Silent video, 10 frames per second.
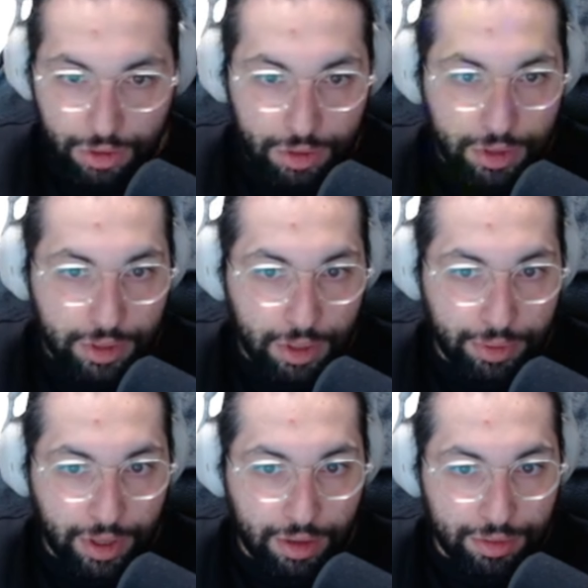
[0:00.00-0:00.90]
dokley, now
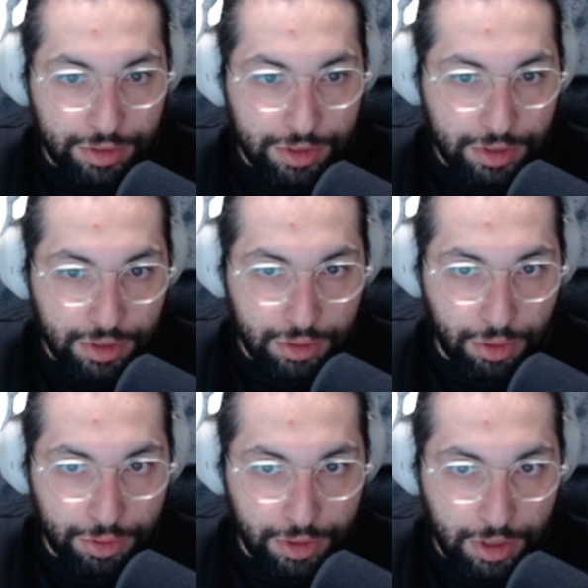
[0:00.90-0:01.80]
we have it
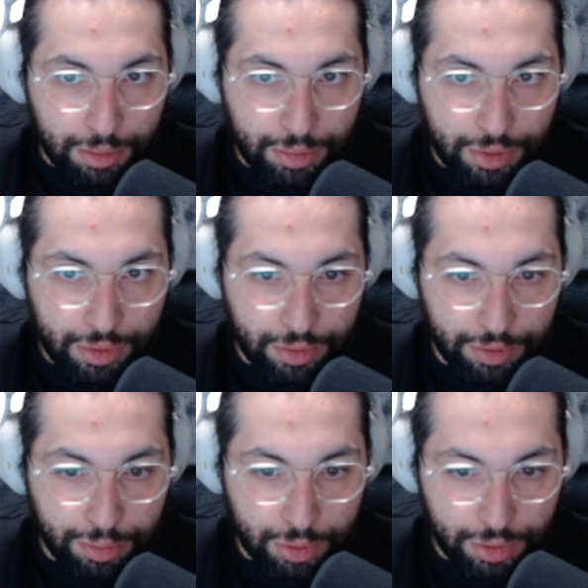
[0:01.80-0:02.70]
loaded up.
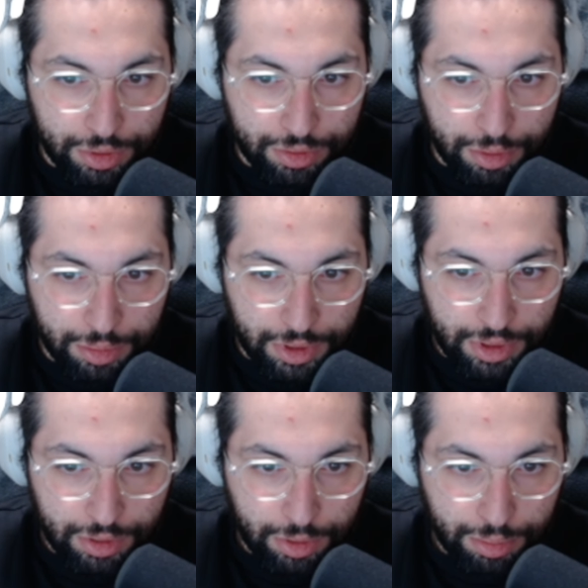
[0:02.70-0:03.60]
We've pulled it from the
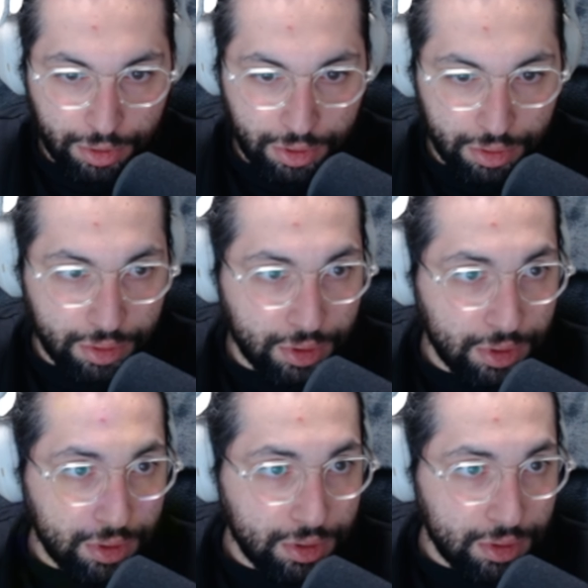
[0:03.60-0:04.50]
Git repo.
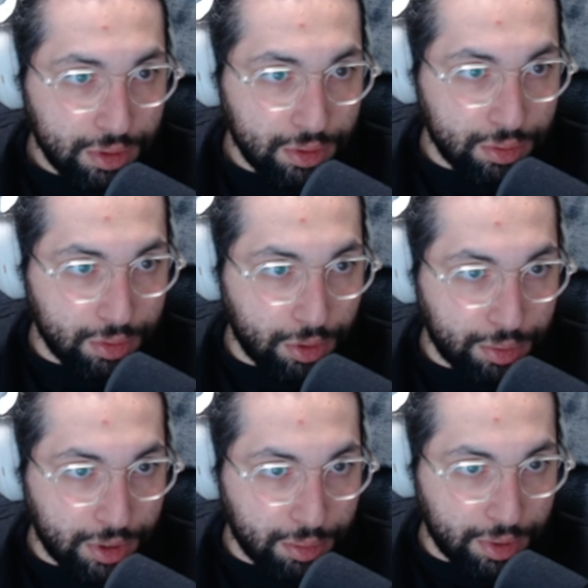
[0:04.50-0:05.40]
We'll
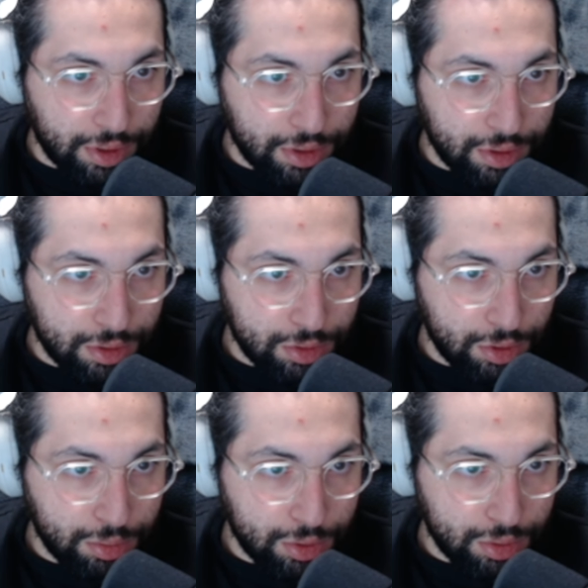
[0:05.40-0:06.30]
open up a
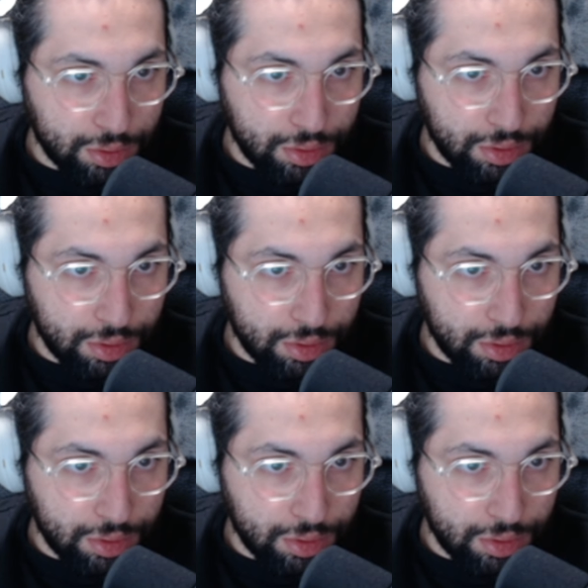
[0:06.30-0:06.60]
terminal.